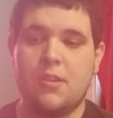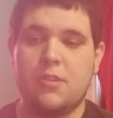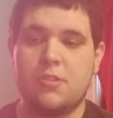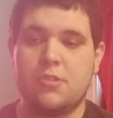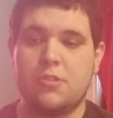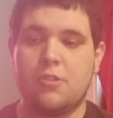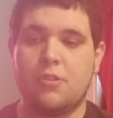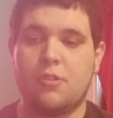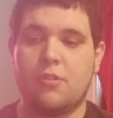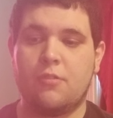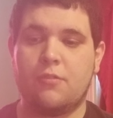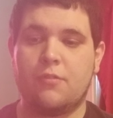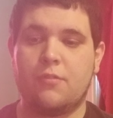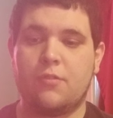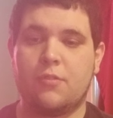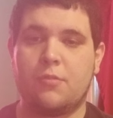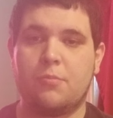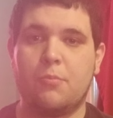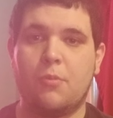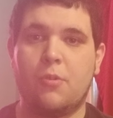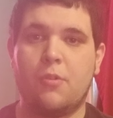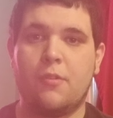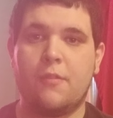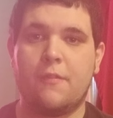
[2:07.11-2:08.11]
you know, there's
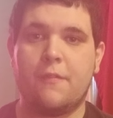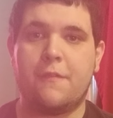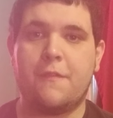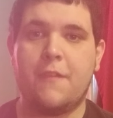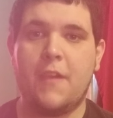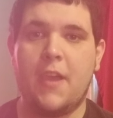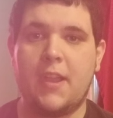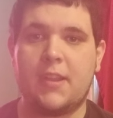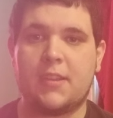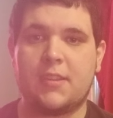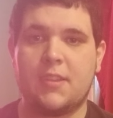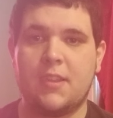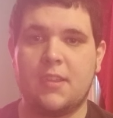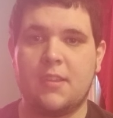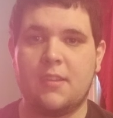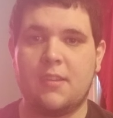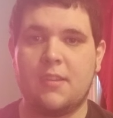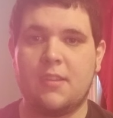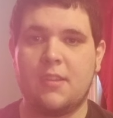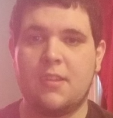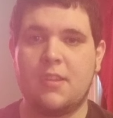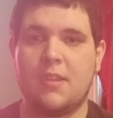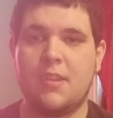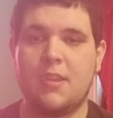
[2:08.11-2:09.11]
more
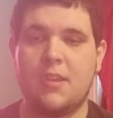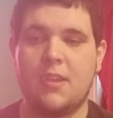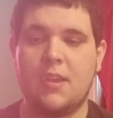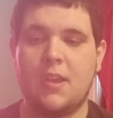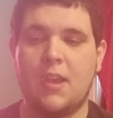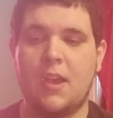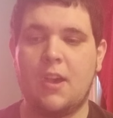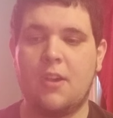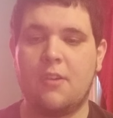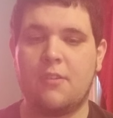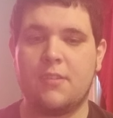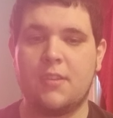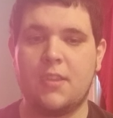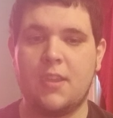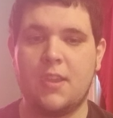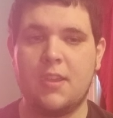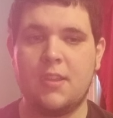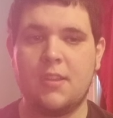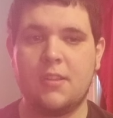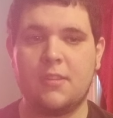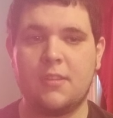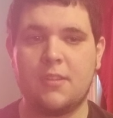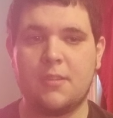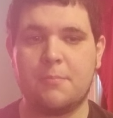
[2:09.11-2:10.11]
infected out in
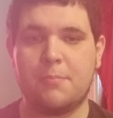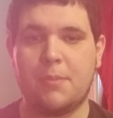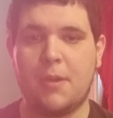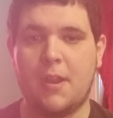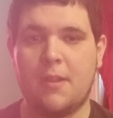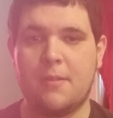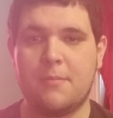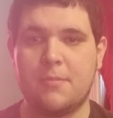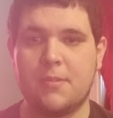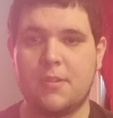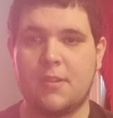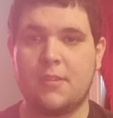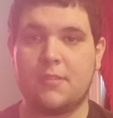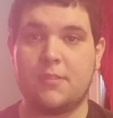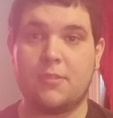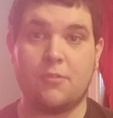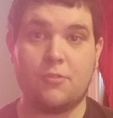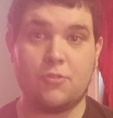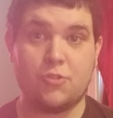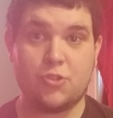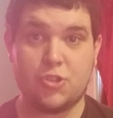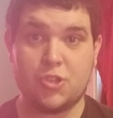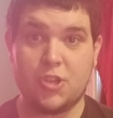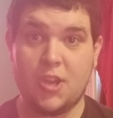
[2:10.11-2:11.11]
Italy, probably because they
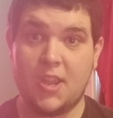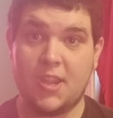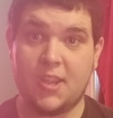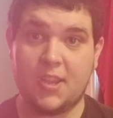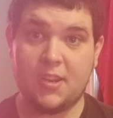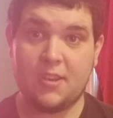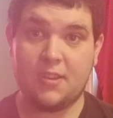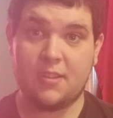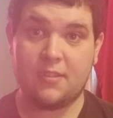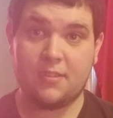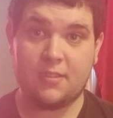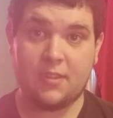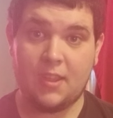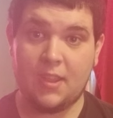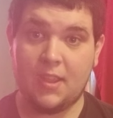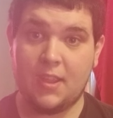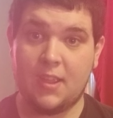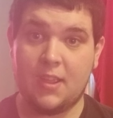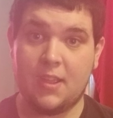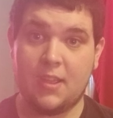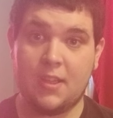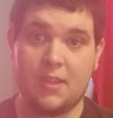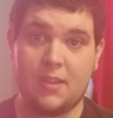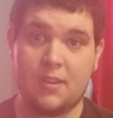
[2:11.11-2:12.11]
were shaking his
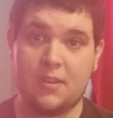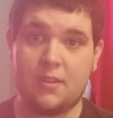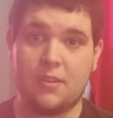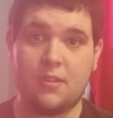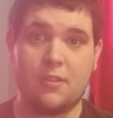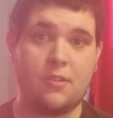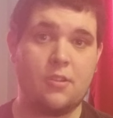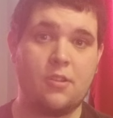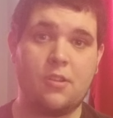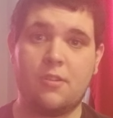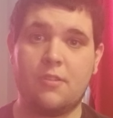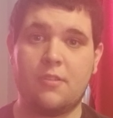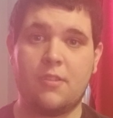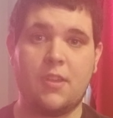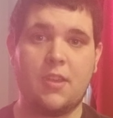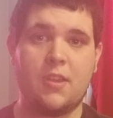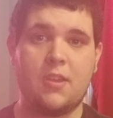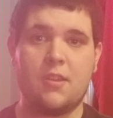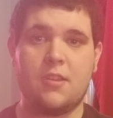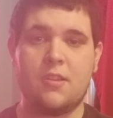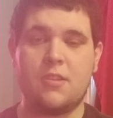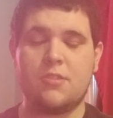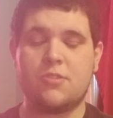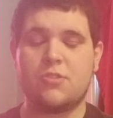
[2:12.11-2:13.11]
hand and all
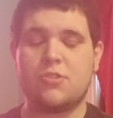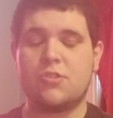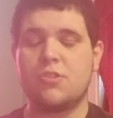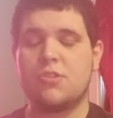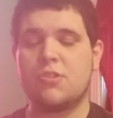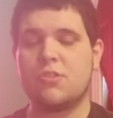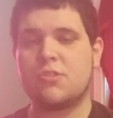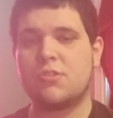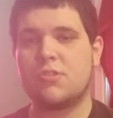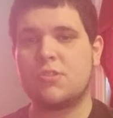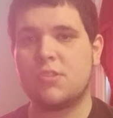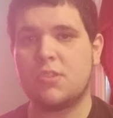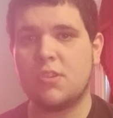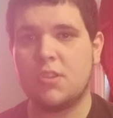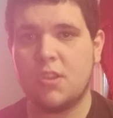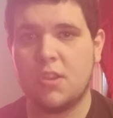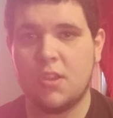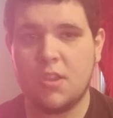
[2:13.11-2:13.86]
that. It's just,